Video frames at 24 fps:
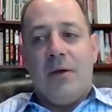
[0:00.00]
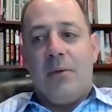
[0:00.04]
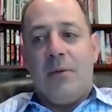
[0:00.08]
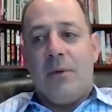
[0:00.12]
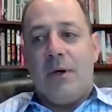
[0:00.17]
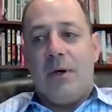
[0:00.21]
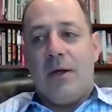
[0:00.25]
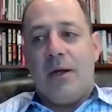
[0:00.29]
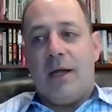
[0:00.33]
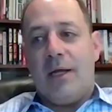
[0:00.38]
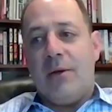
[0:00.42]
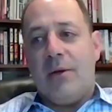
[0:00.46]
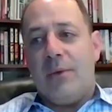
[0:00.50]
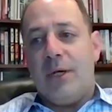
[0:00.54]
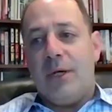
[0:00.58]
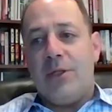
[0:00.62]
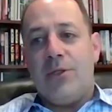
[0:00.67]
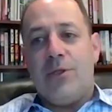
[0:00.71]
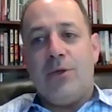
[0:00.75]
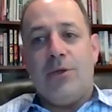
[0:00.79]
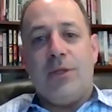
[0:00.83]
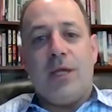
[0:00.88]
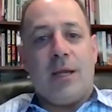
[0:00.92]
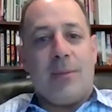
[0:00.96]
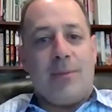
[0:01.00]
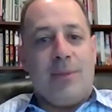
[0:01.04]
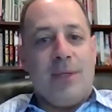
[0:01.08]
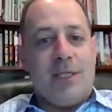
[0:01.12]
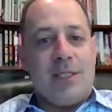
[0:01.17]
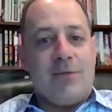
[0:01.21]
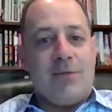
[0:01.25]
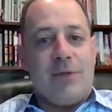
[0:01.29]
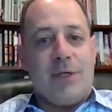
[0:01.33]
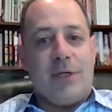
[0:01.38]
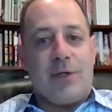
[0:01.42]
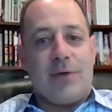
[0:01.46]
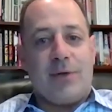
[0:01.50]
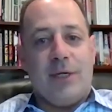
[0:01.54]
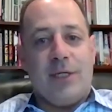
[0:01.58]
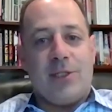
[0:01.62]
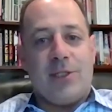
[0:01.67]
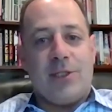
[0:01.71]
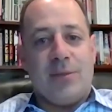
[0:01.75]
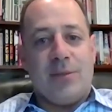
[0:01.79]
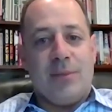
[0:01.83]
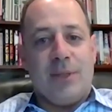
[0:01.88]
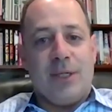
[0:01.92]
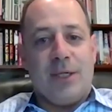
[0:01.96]
well, I don't want to do that piece of
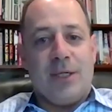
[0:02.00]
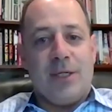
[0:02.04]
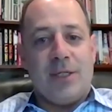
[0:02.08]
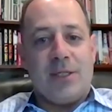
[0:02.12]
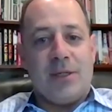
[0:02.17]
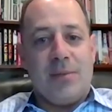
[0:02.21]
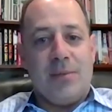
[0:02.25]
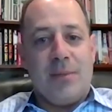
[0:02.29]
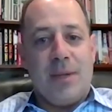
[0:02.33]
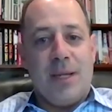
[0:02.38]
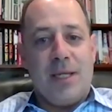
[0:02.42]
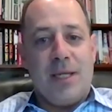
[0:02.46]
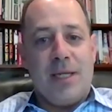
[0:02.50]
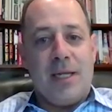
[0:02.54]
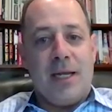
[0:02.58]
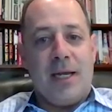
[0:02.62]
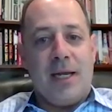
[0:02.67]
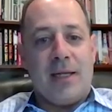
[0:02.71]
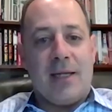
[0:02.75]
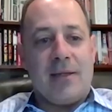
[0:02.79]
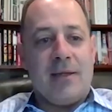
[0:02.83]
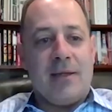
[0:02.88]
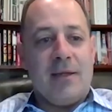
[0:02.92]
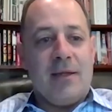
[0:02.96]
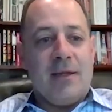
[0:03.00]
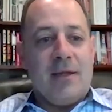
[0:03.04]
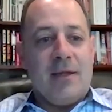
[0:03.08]
integration because it may not